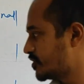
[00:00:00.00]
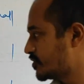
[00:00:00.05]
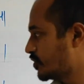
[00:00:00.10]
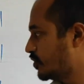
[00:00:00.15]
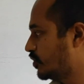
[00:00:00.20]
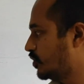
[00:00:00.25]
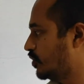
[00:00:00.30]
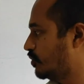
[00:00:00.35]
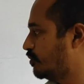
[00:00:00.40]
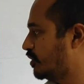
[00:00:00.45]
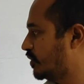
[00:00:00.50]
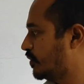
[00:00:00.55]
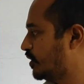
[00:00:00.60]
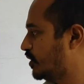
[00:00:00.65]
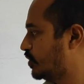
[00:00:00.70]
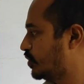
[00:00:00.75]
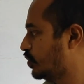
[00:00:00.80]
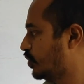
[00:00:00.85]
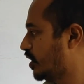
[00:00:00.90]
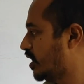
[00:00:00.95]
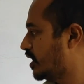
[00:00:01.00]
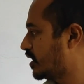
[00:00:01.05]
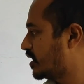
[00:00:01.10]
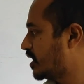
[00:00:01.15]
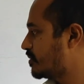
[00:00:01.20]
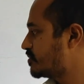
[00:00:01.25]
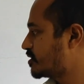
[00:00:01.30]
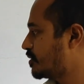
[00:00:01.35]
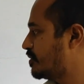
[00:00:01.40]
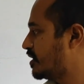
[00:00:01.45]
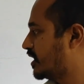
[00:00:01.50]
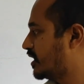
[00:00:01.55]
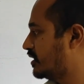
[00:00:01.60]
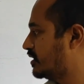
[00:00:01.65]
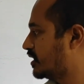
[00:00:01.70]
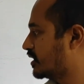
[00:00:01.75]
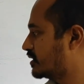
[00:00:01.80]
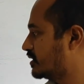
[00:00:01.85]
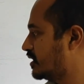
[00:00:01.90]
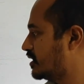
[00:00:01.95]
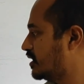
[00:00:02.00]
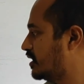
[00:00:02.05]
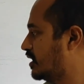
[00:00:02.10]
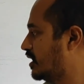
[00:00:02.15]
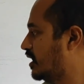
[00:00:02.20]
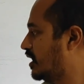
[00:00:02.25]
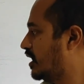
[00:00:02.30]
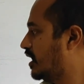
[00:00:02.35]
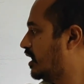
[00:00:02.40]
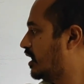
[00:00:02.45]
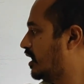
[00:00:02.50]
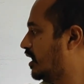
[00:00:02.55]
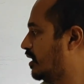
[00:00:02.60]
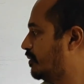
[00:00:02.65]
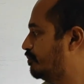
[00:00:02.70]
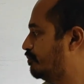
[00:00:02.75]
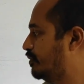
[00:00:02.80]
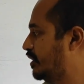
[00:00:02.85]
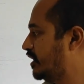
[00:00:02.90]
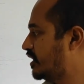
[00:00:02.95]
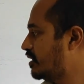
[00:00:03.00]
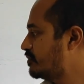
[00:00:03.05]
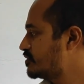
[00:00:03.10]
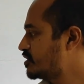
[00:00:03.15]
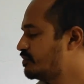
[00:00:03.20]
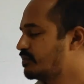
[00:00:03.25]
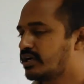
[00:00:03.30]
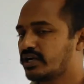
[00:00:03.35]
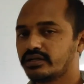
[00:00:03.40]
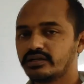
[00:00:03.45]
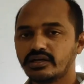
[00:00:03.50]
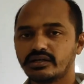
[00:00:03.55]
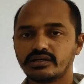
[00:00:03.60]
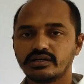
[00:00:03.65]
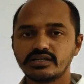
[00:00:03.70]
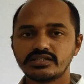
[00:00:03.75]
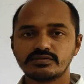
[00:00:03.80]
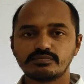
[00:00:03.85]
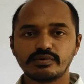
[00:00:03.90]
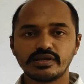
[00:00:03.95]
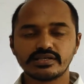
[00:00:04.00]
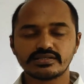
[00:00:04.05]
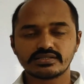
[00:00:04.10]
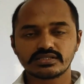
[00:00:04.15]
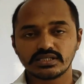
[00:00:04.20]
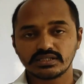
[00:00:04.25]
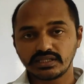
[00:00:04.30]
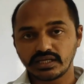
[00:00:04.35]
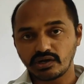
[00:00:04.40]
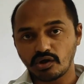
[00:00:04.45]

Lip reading: So between two N-type semiconductor, P-type semiconductor is placed.